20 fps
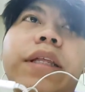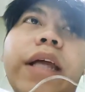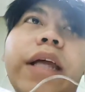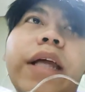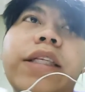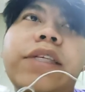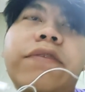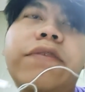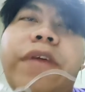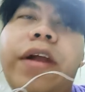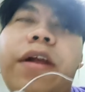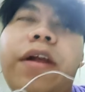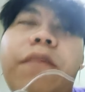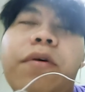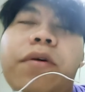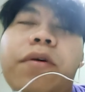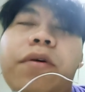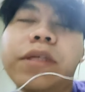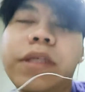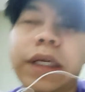
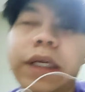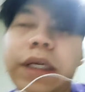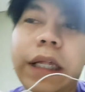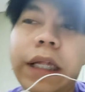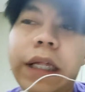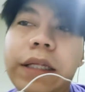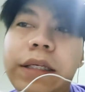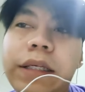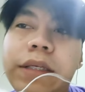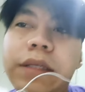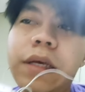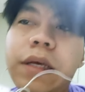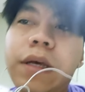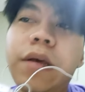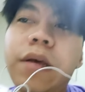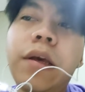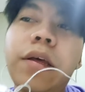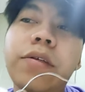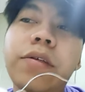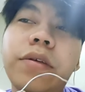transferable skills.
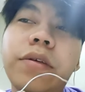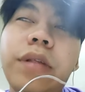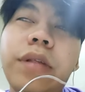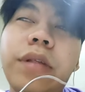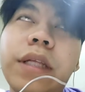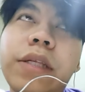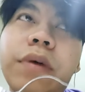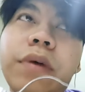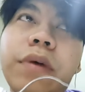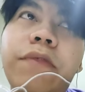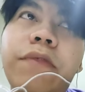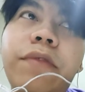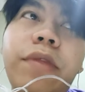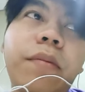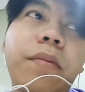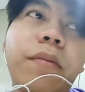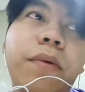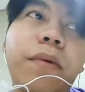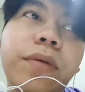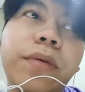So that's one of
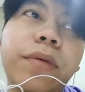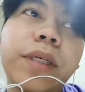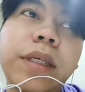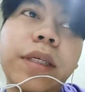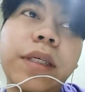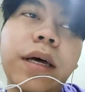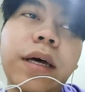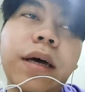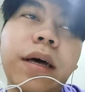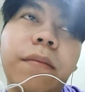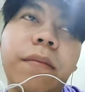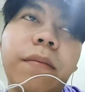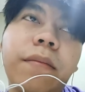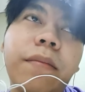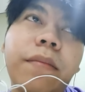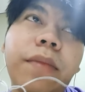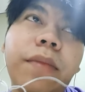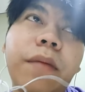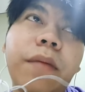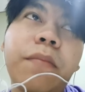the most um,
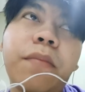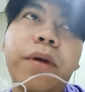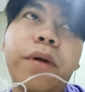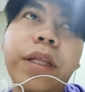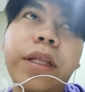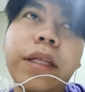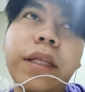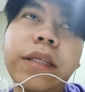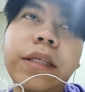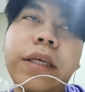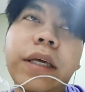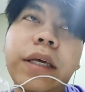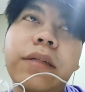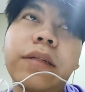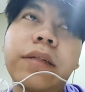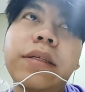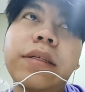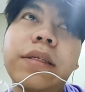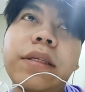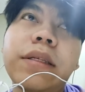important
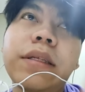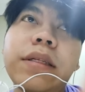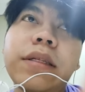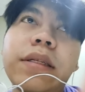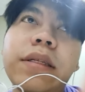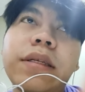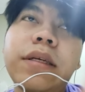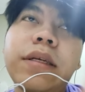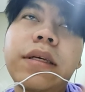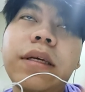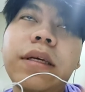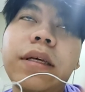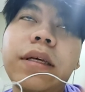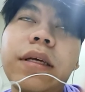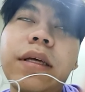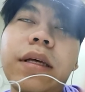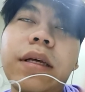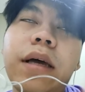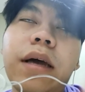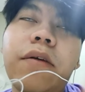skills.
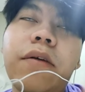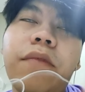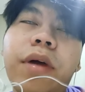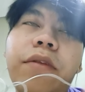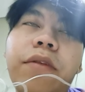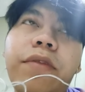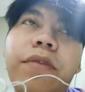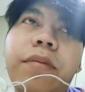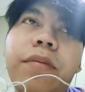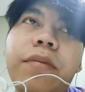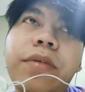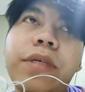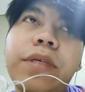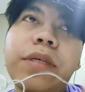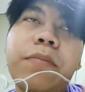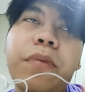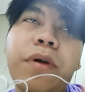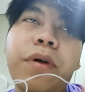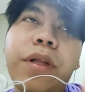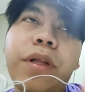Uh, one of the
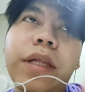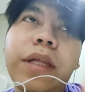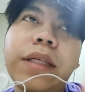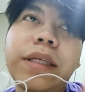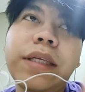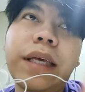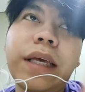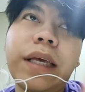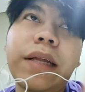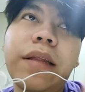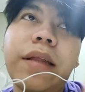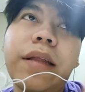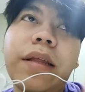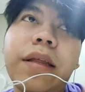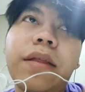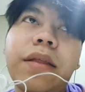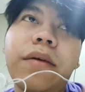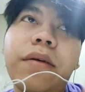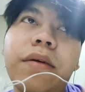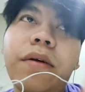most important skill
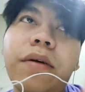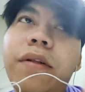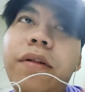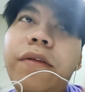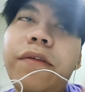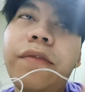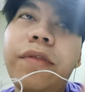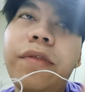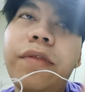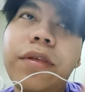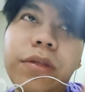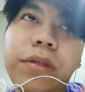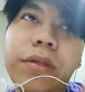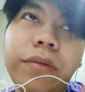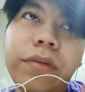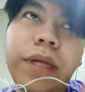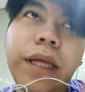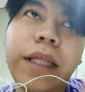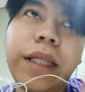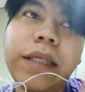that all of the
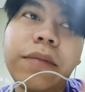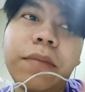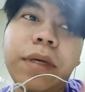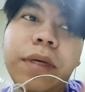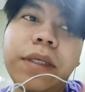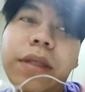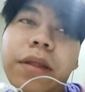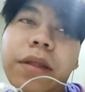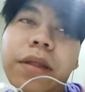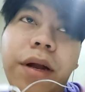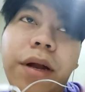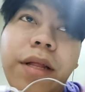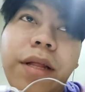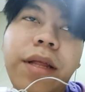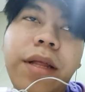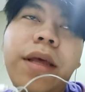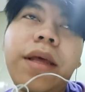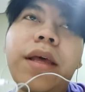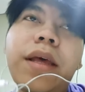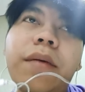students must
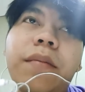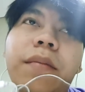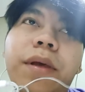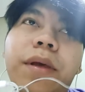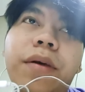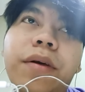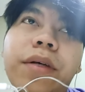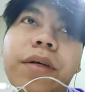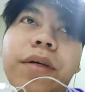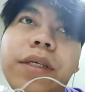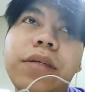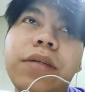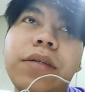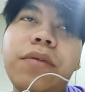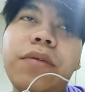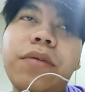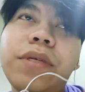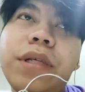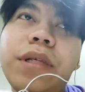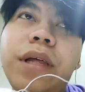learn because
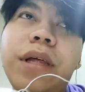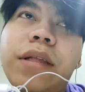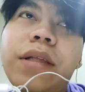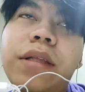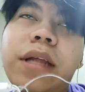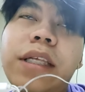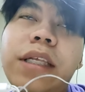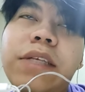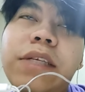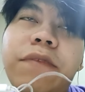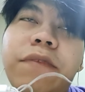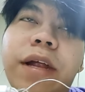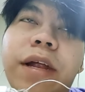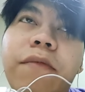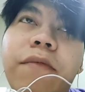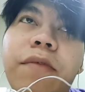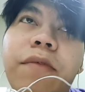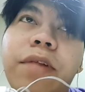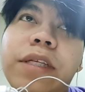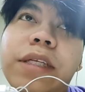those
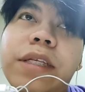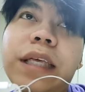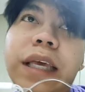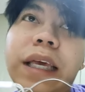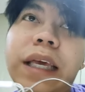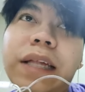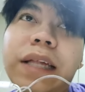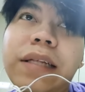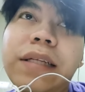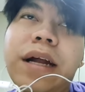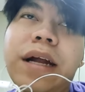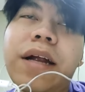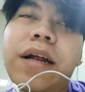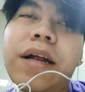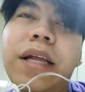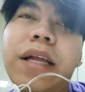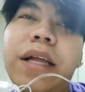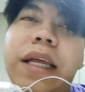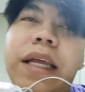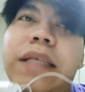transferable skills are
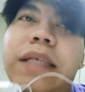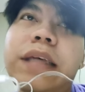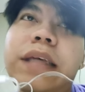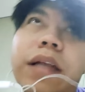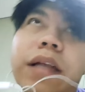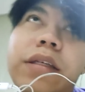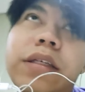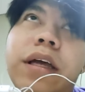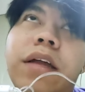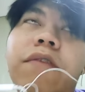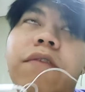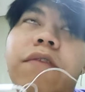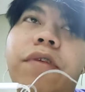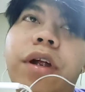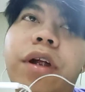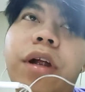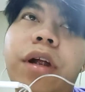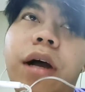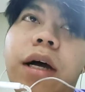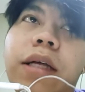really essential
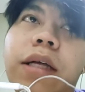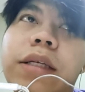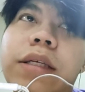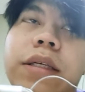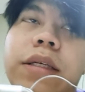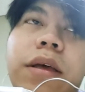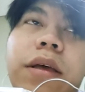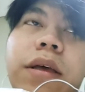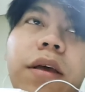for us